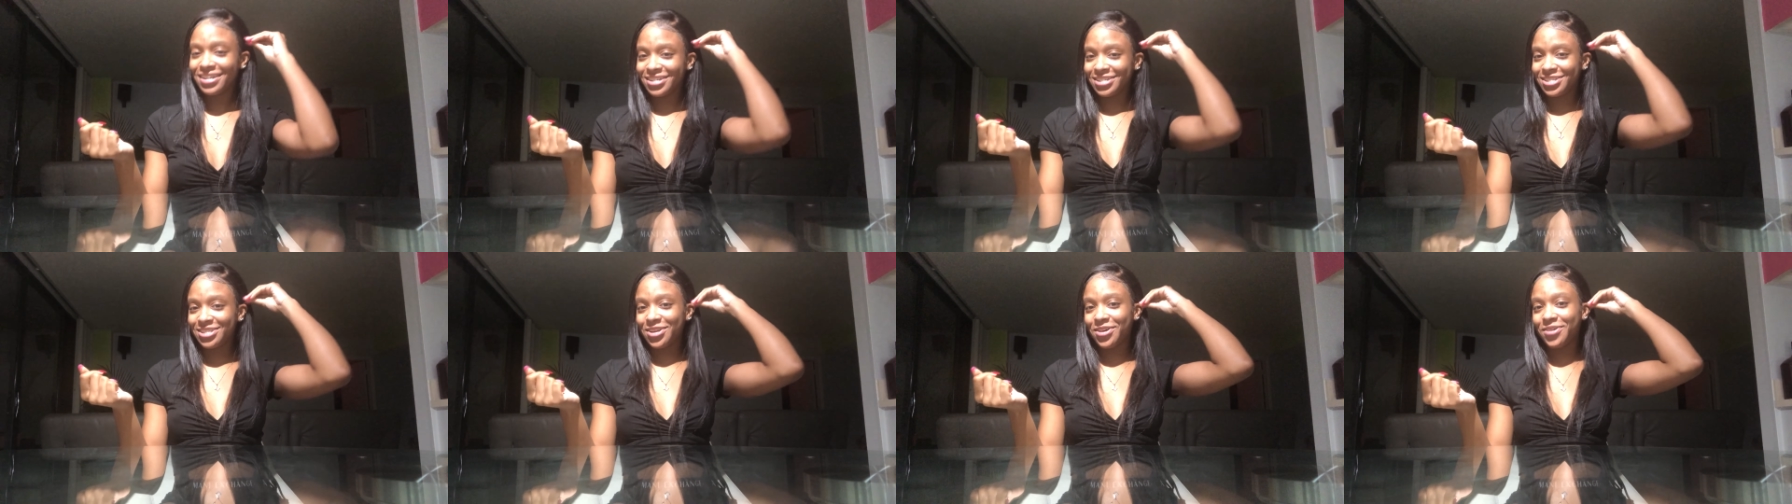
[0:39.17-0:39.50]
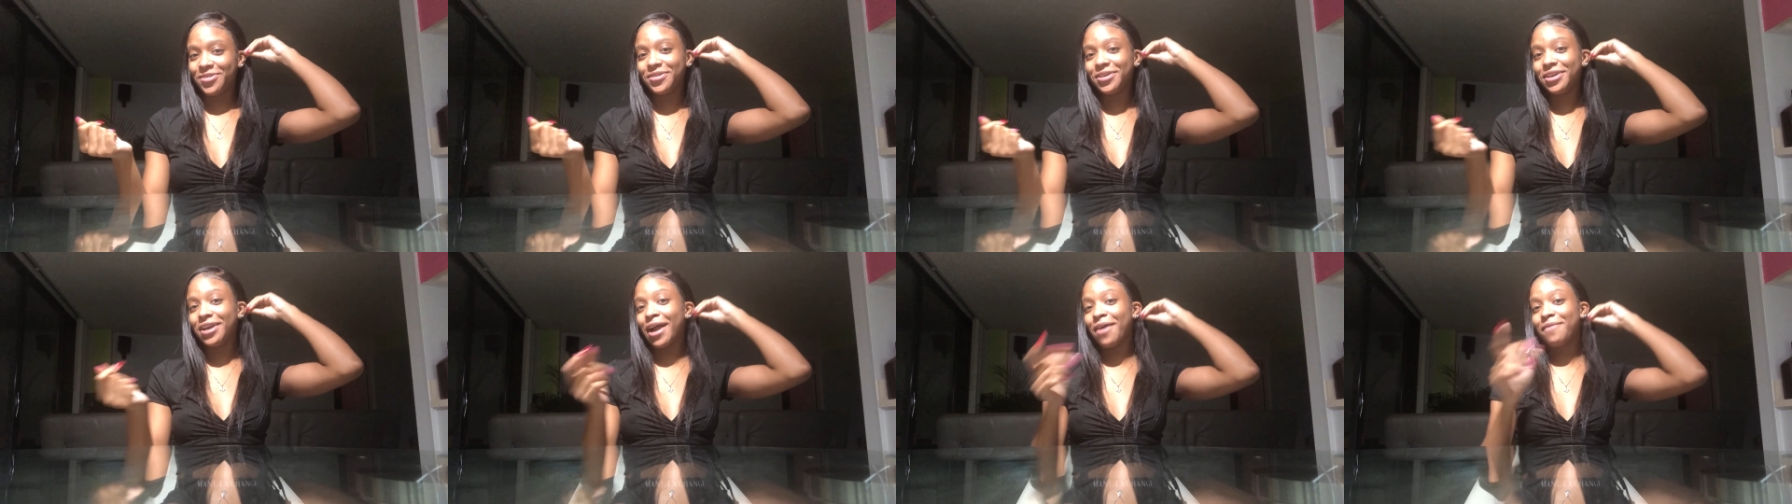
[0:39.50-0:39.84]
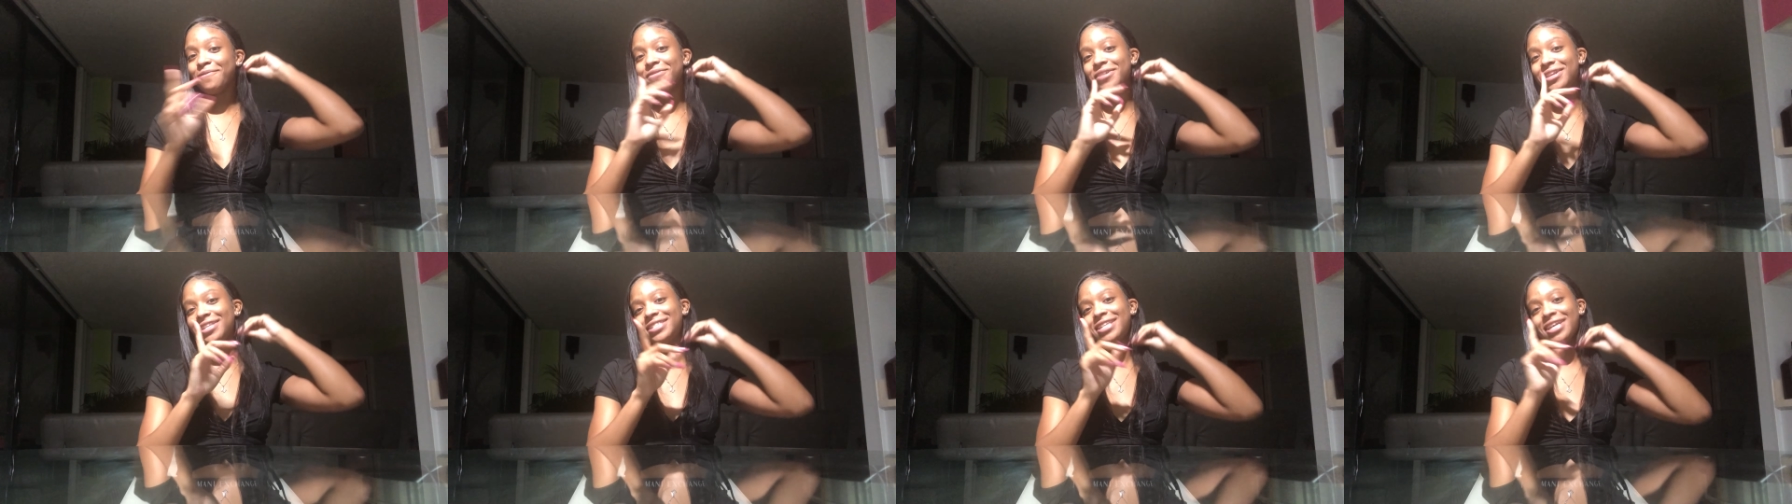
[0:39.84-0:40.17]
So we, I'm
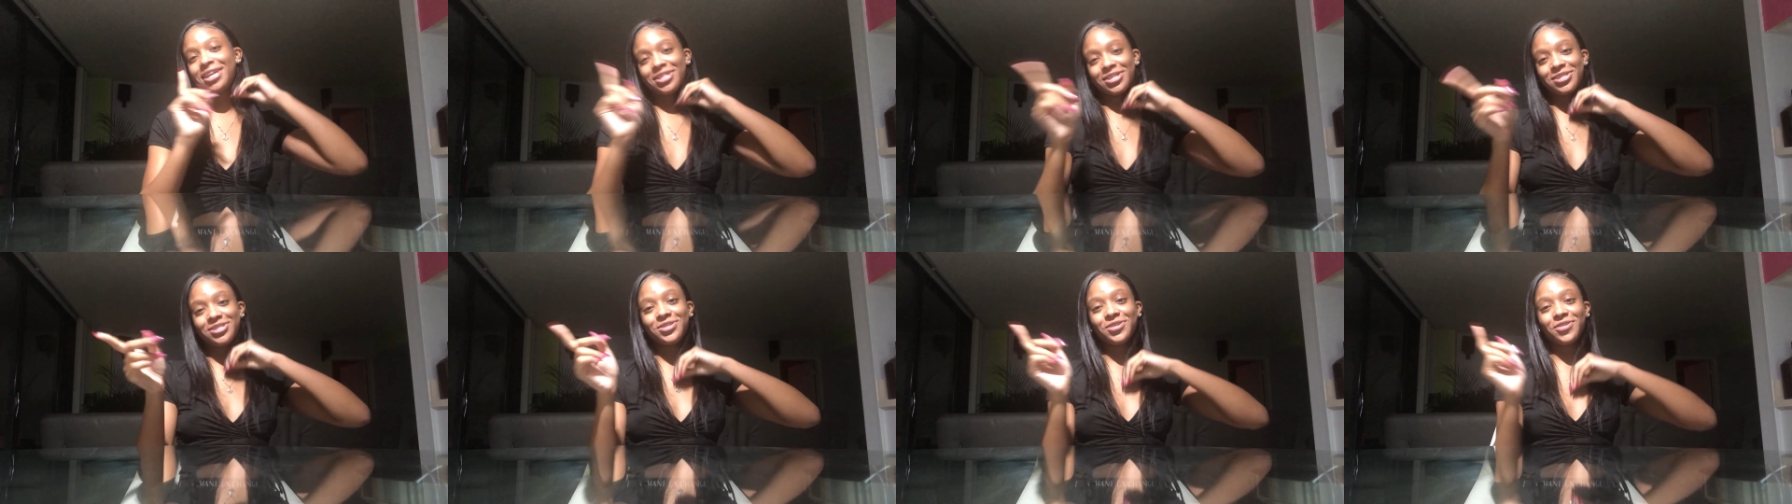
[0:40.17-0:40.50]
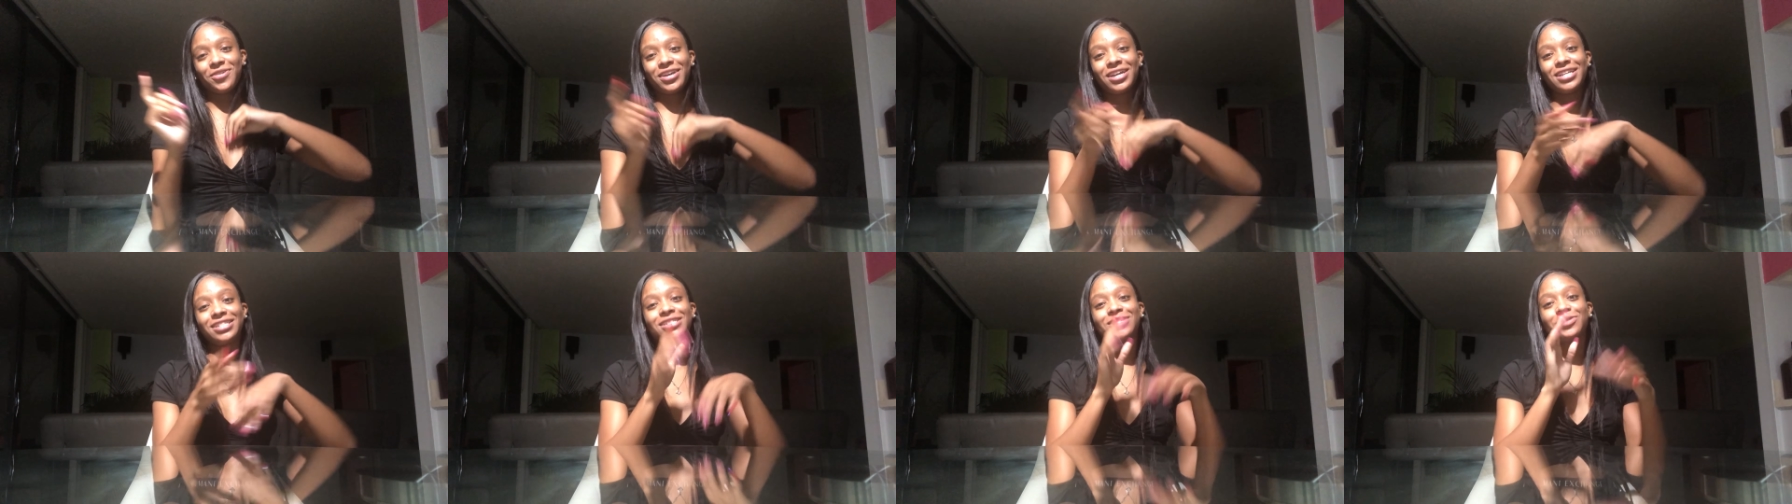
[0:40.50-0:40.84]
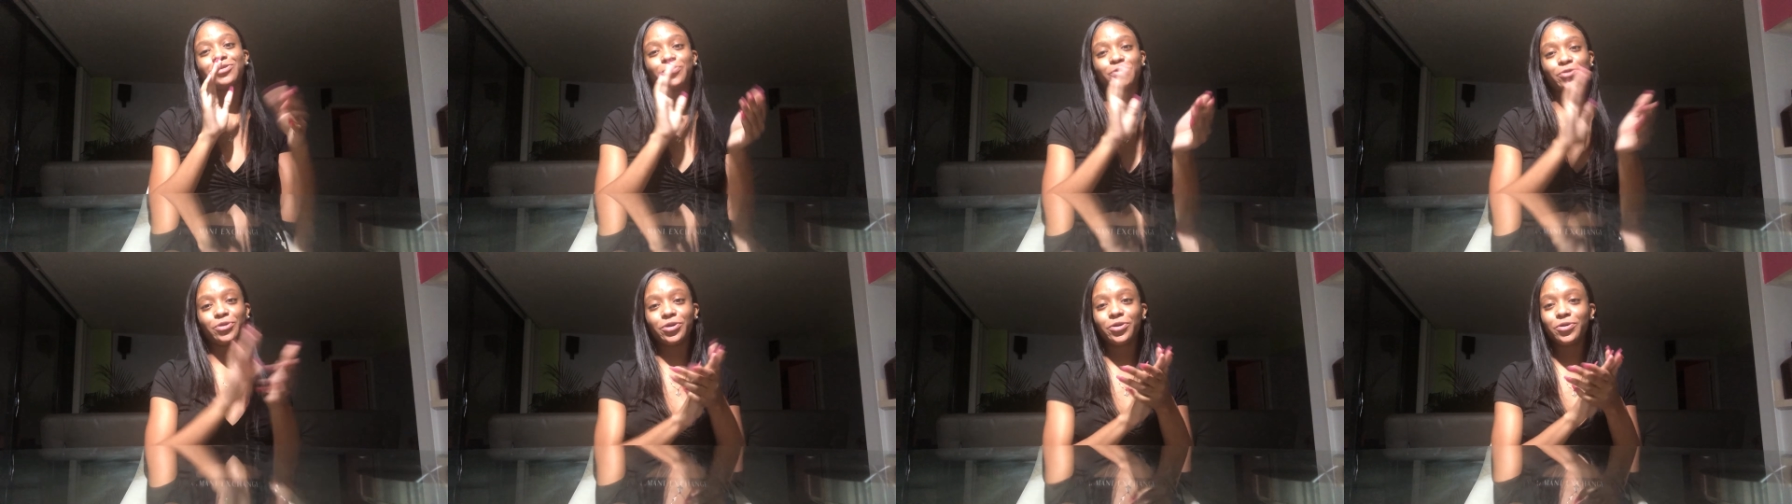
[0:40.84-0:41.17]
gonna tell the story because
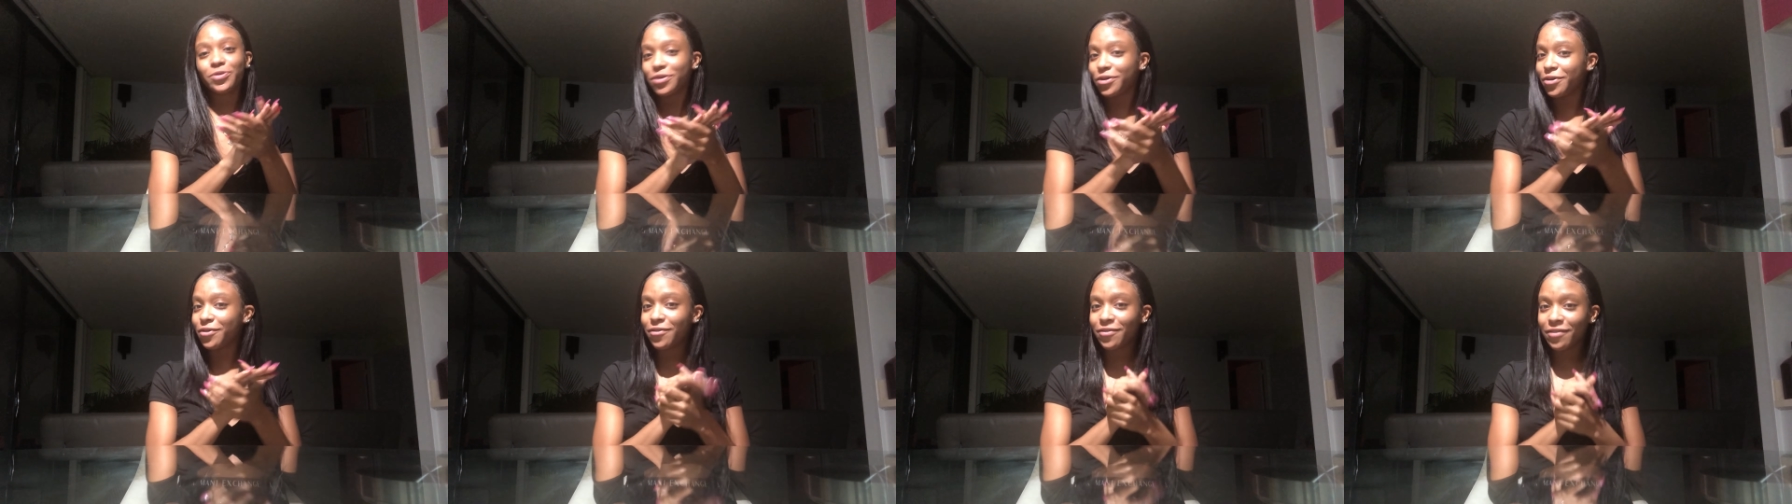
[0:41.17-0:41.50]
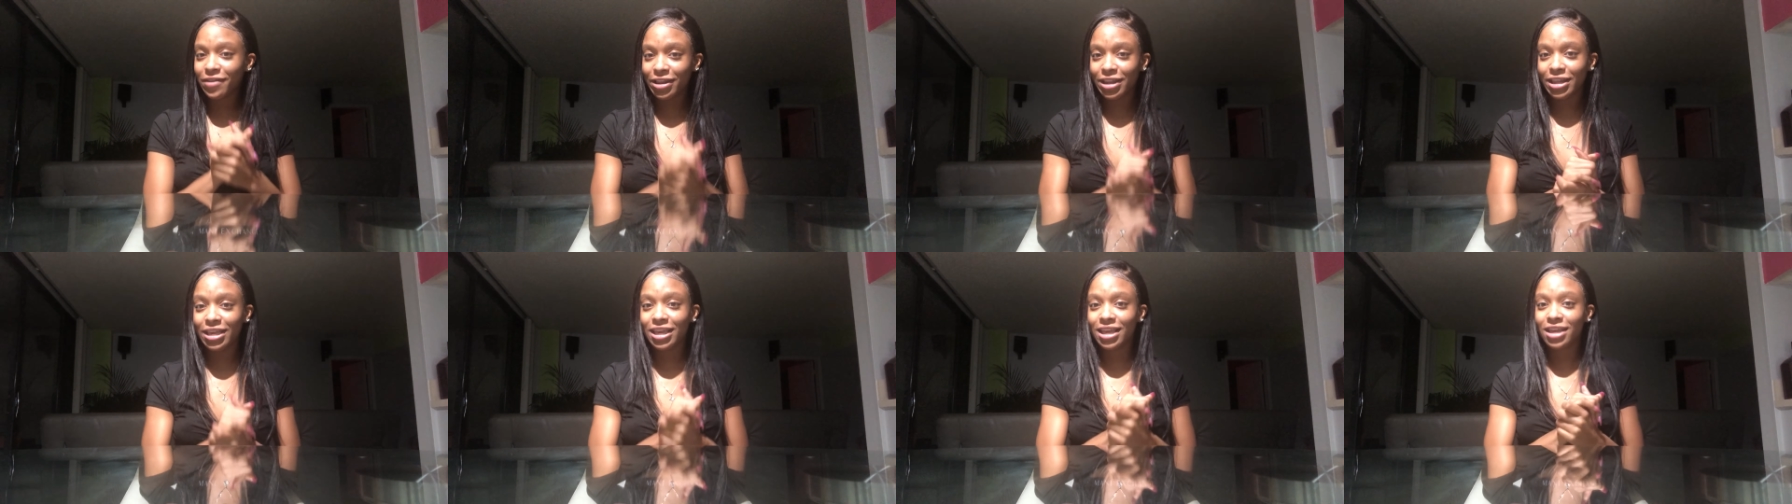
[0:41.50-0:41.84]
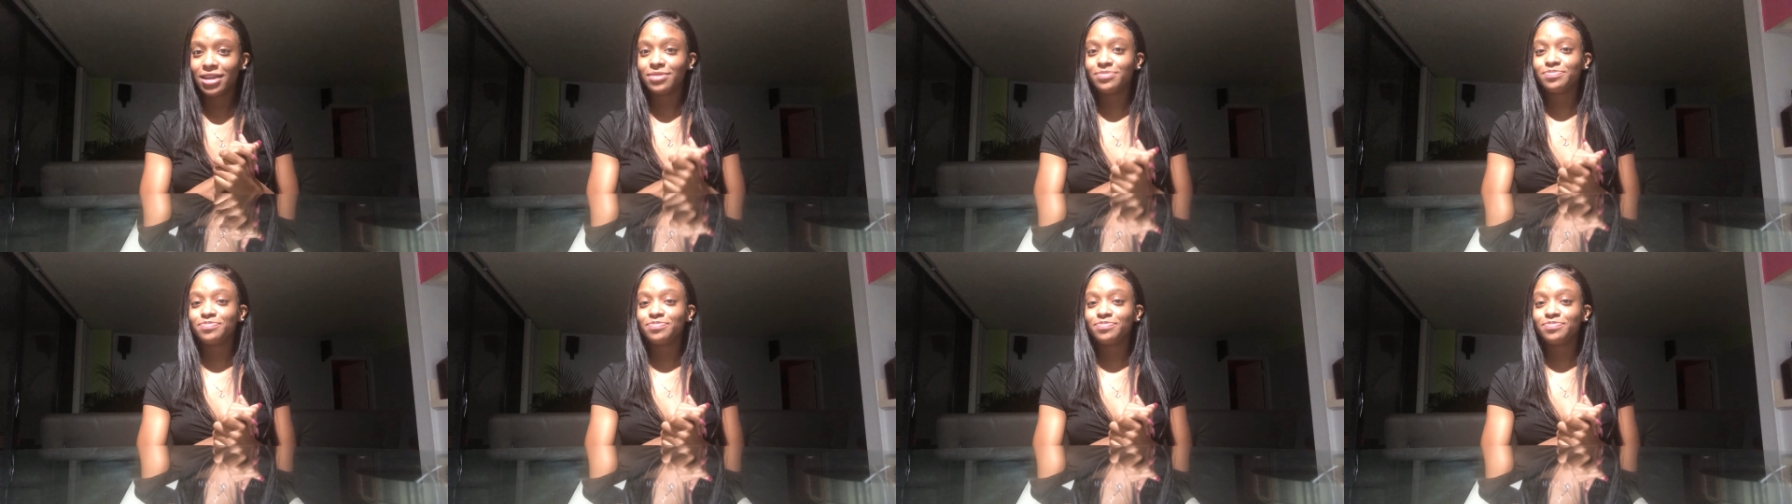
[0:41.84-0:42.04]
it's real, real funny.